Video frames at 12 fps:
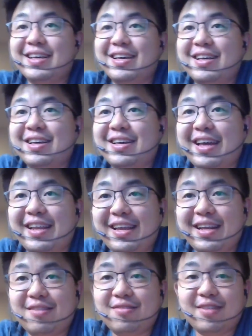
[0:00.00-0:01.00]
Andy
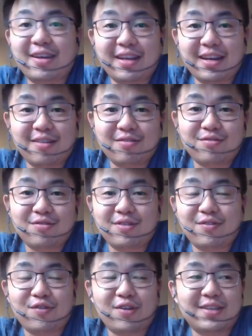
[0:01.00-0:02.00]
Lau, if
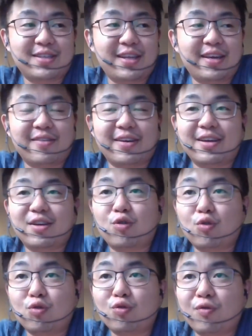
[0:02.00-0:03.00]
you're listening, right?
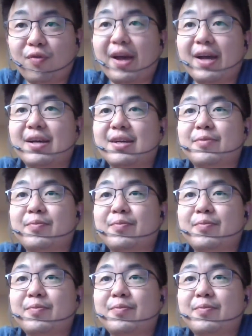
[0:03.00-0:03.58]
Cool fact.